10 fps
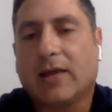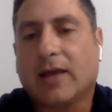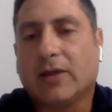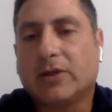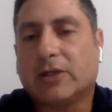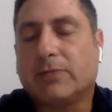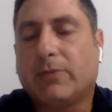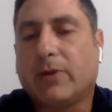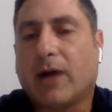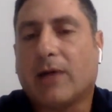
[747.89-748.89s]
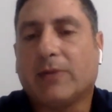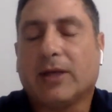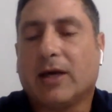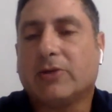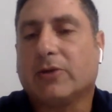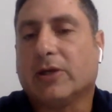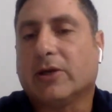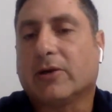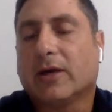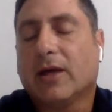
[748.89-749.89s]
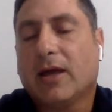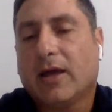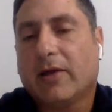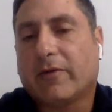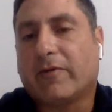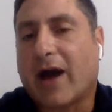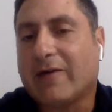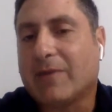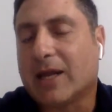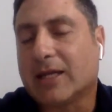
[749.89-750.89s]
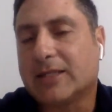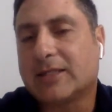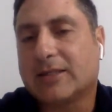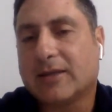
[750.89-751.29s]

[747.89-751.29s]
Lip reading: that you just put on behind your ear for 5 minutes.